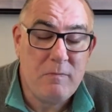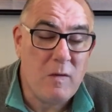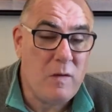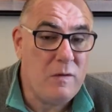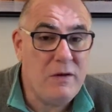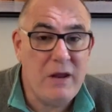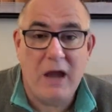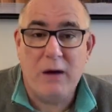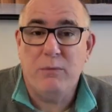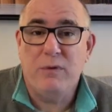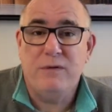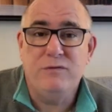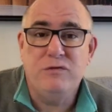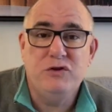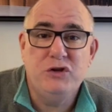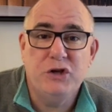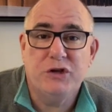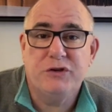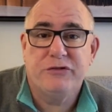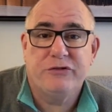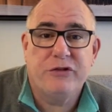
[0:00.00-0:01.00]
Now, we've
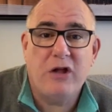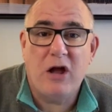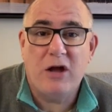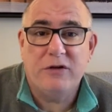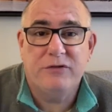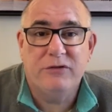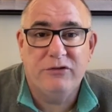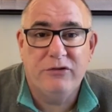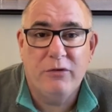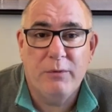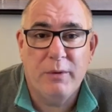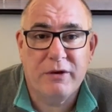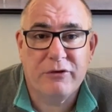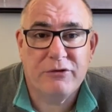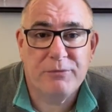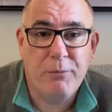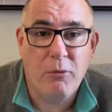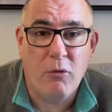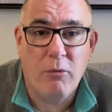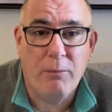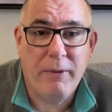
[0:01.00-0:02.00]
just started to
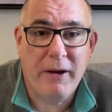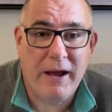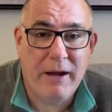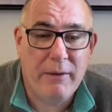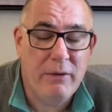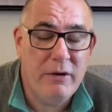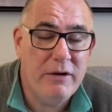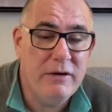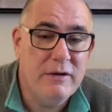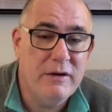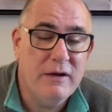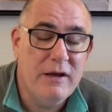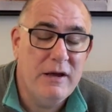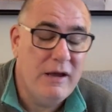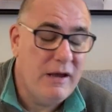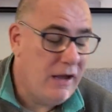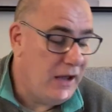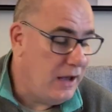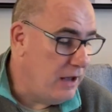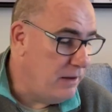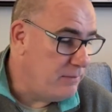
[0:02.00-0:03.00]
export power.
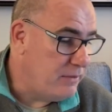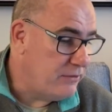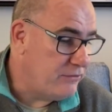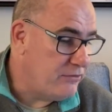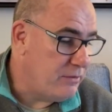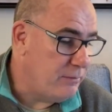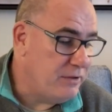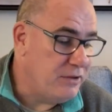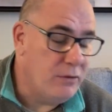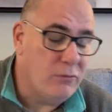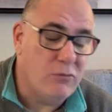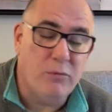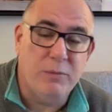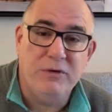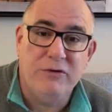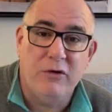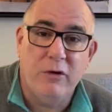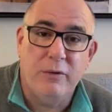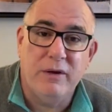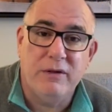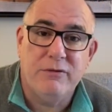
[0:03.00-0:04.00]
That's something that we'll be
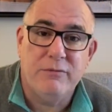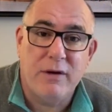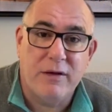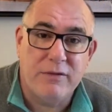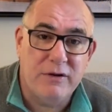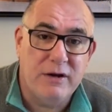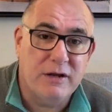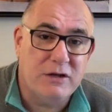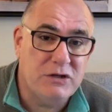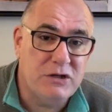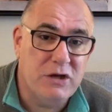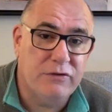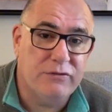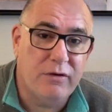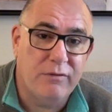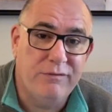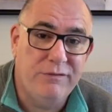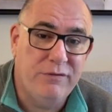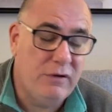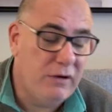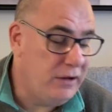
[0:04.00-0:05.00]
doing throughout the next year. So I'm
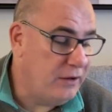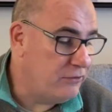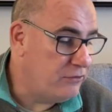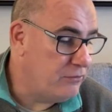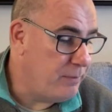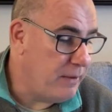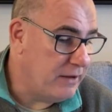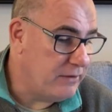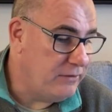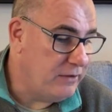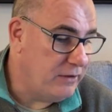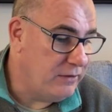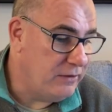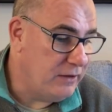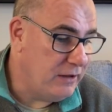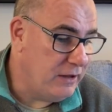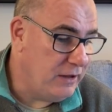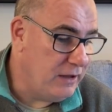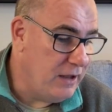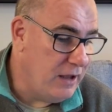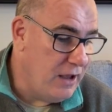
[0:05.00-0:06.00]
fully expecting
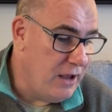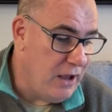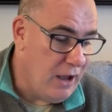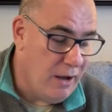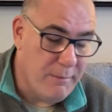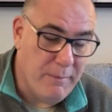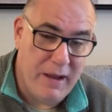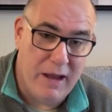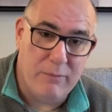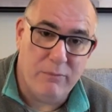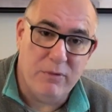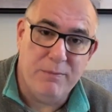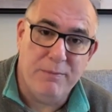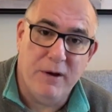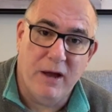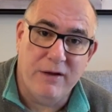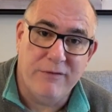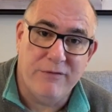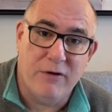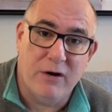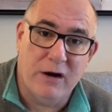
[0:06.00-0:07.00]
the amount we
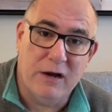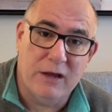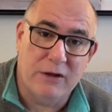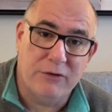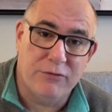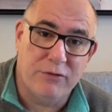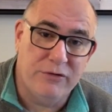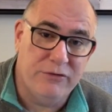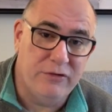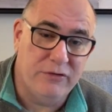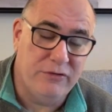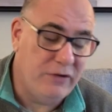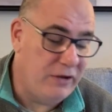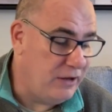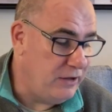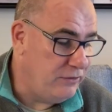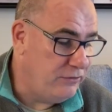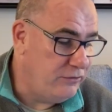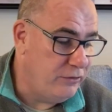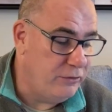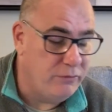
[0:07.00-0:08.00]
pay for our electricity
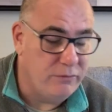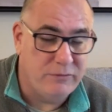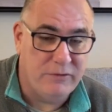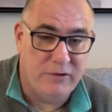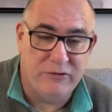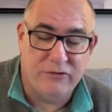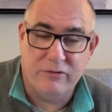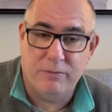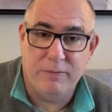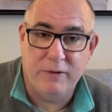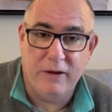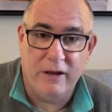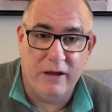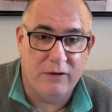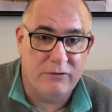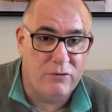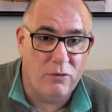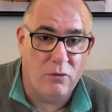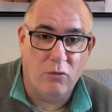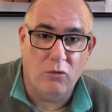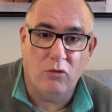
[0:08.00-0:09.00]
to disappear
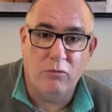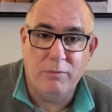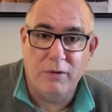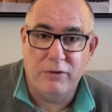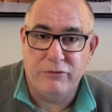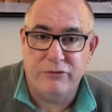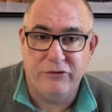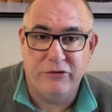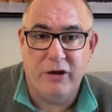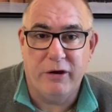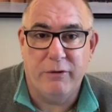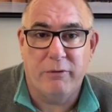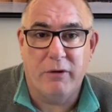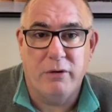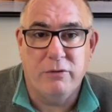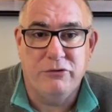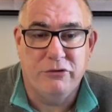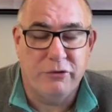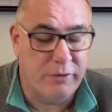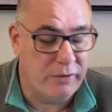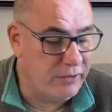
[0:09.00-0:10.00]
to almost zero
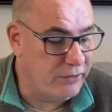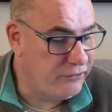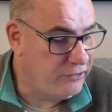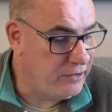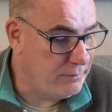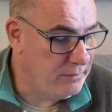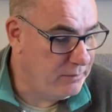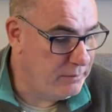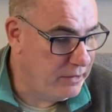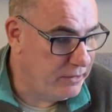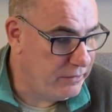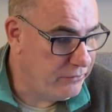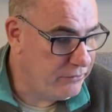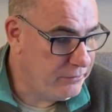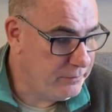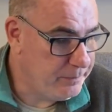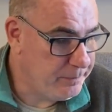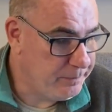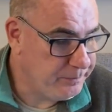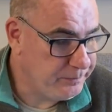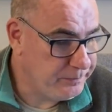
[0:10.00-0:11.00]
during the summer months.
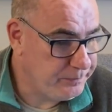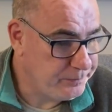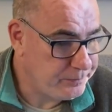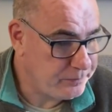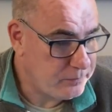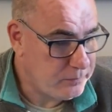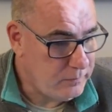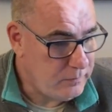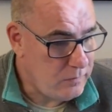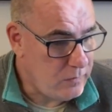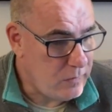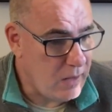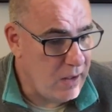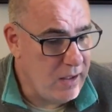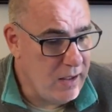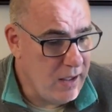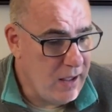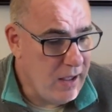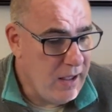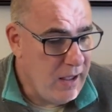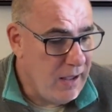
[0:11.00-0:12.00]

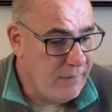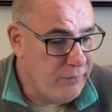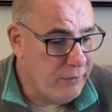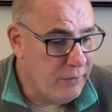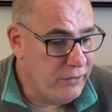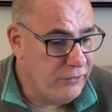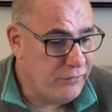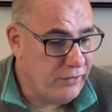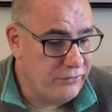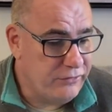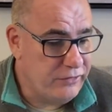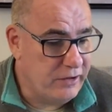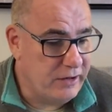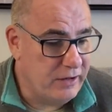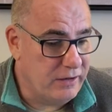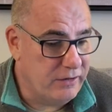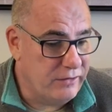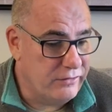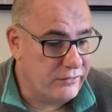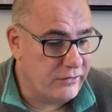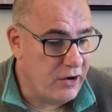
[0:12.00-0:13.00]
If you're interested
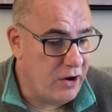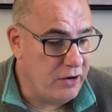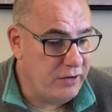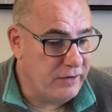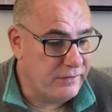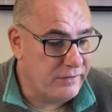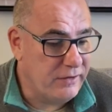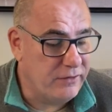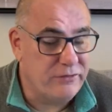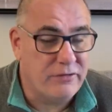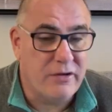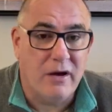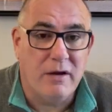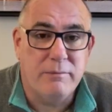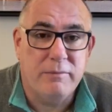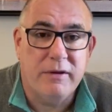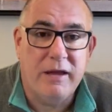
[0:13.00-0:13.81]
in this kind of things that I'm